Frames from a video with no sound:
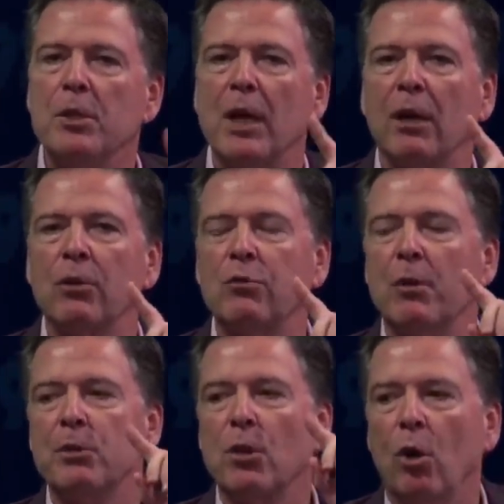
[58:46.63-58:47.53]
Donald
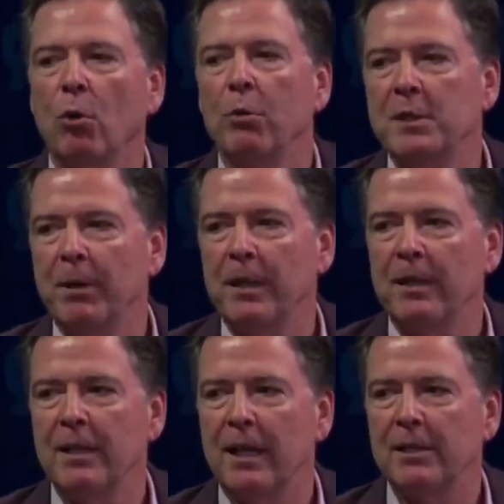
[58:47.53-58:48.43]
Trump is always behind
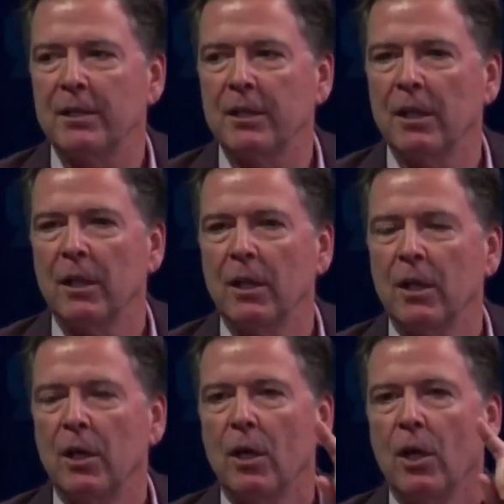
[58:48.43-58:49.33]
the desk
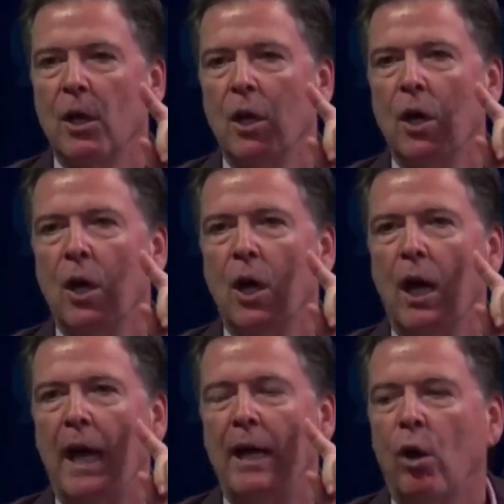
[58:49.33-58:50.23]

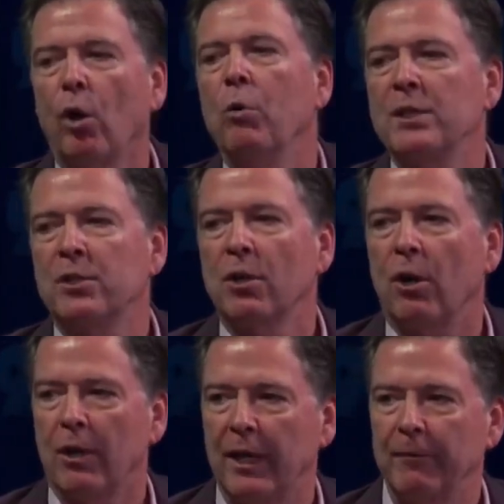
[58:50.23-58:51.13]
and always
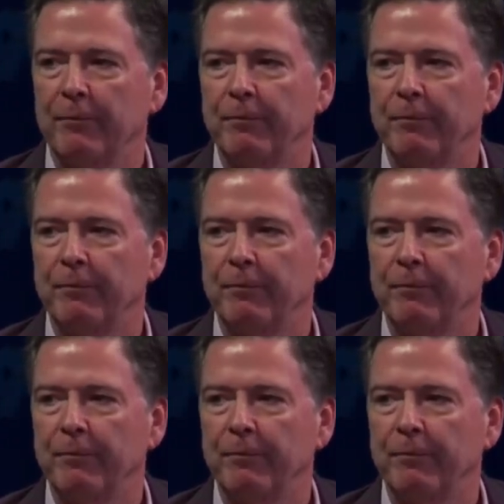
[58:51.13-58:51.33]
talking.